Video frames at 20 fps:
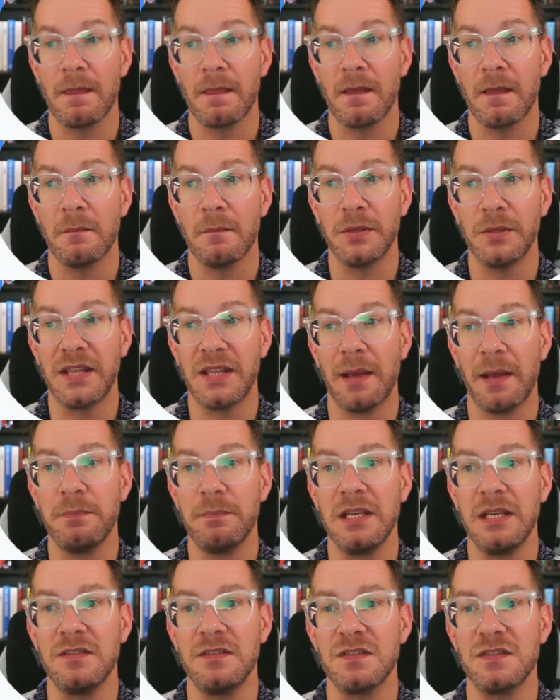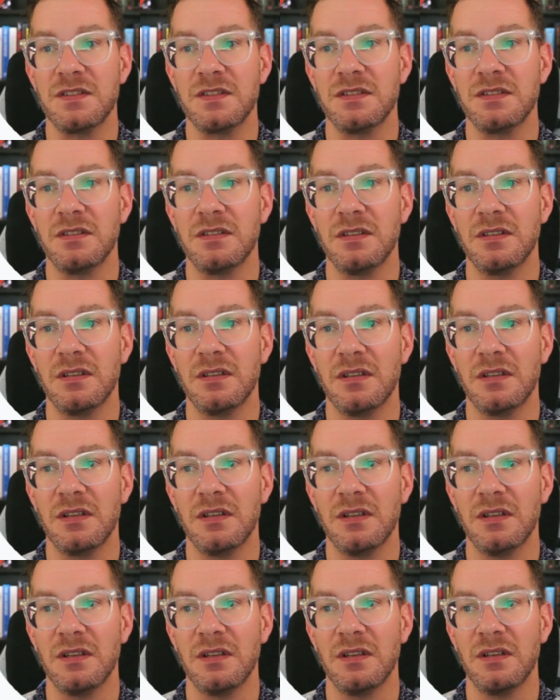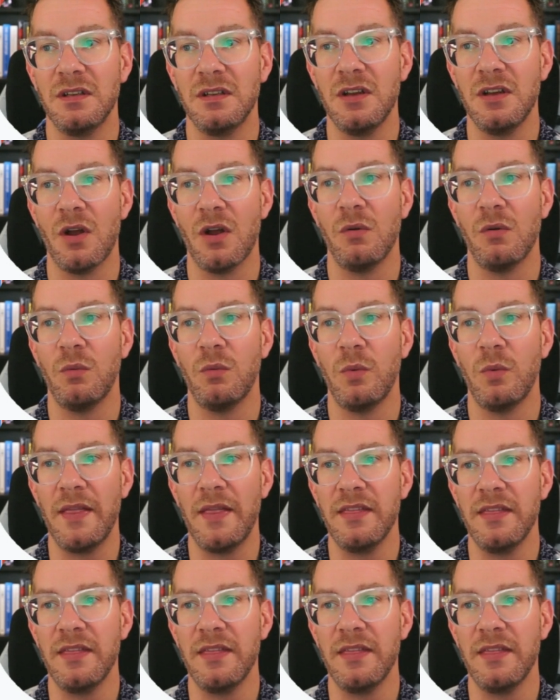But that means, when